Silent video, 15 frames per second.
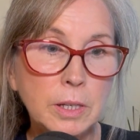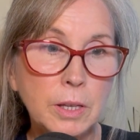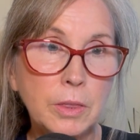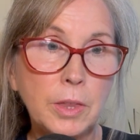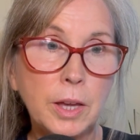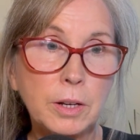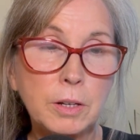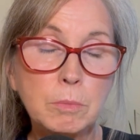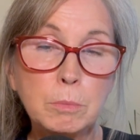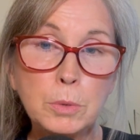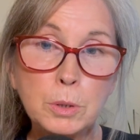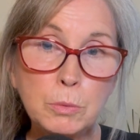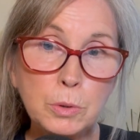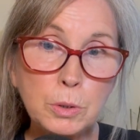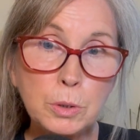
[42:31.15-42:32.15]
that could
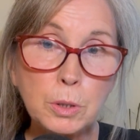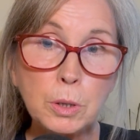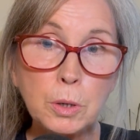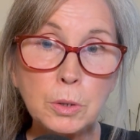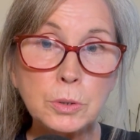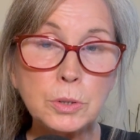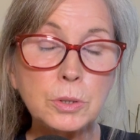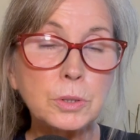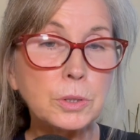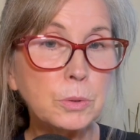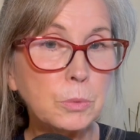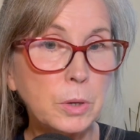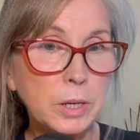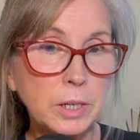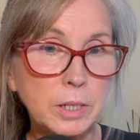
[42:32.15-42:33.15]
move you closer to
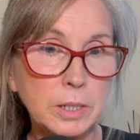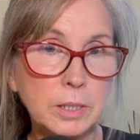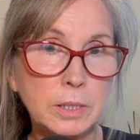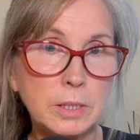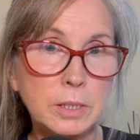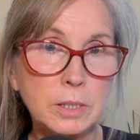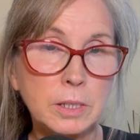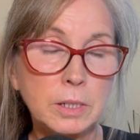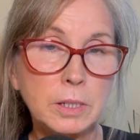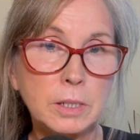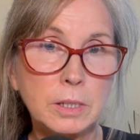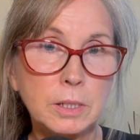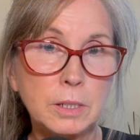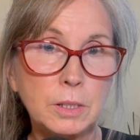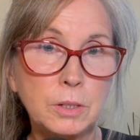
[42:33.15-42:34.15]
what it is
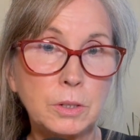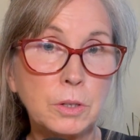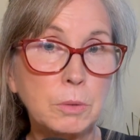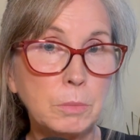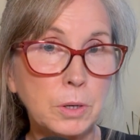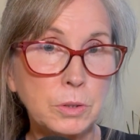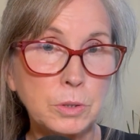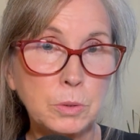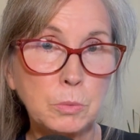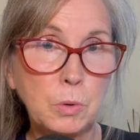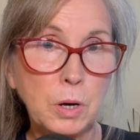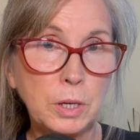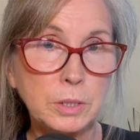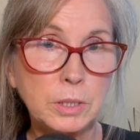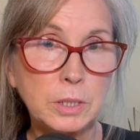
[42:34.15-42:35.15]
you most
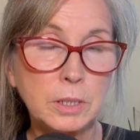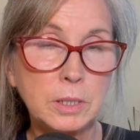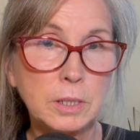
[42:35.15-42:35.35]
want?